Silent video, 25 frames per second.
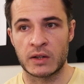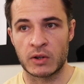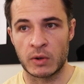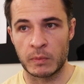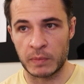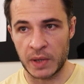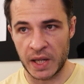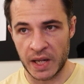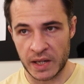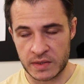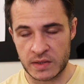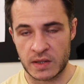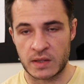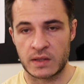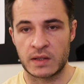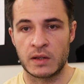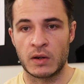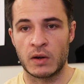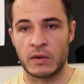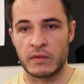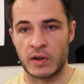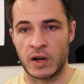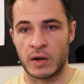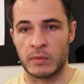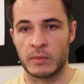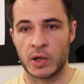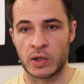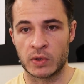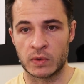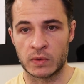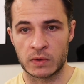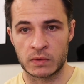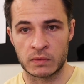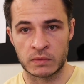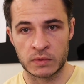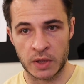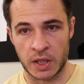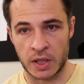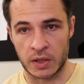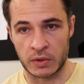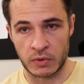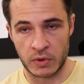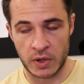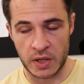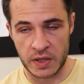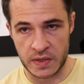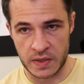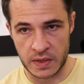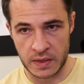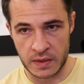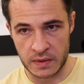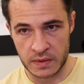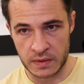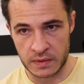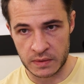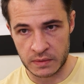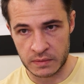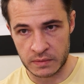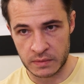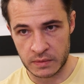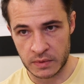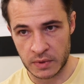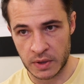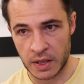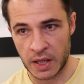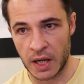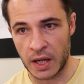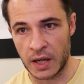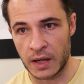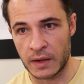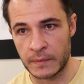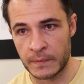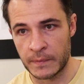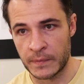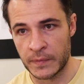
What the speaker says: complexity of our model increases. Okay.